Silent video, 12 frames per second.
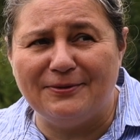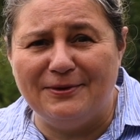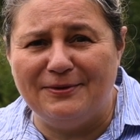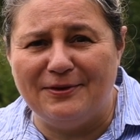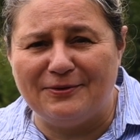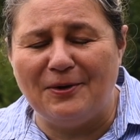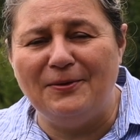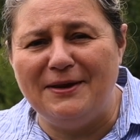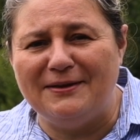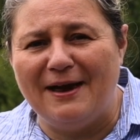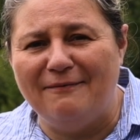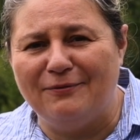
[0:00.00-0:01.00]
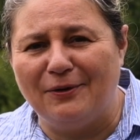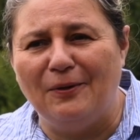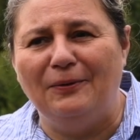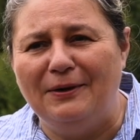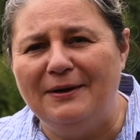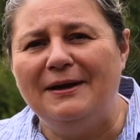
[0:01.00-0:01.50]
The Sonys have their
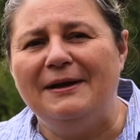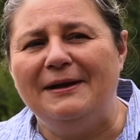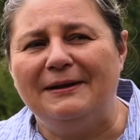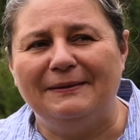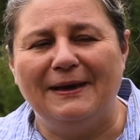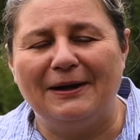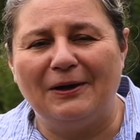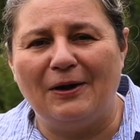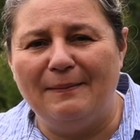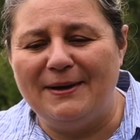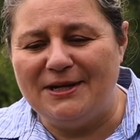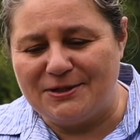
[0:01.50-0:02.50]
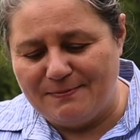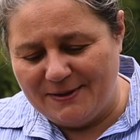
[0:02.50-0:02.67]
own letter combination.